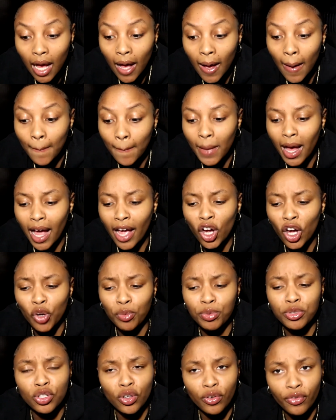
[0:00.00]
Um, I
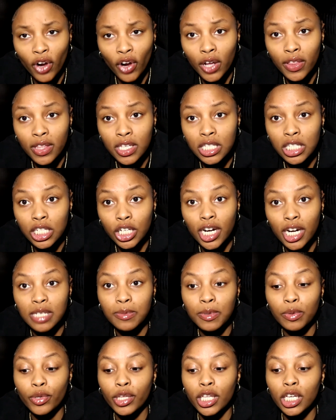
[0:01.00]
hope so far this year has
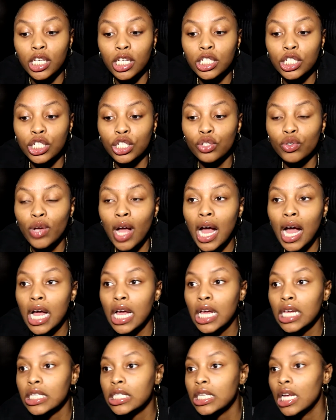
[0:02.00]
been really good to you
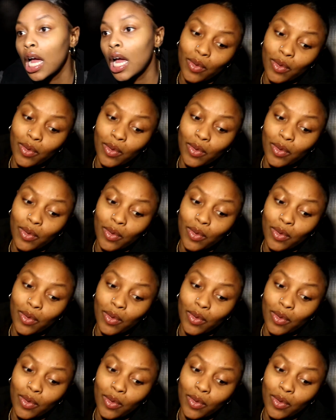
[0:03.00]
guys.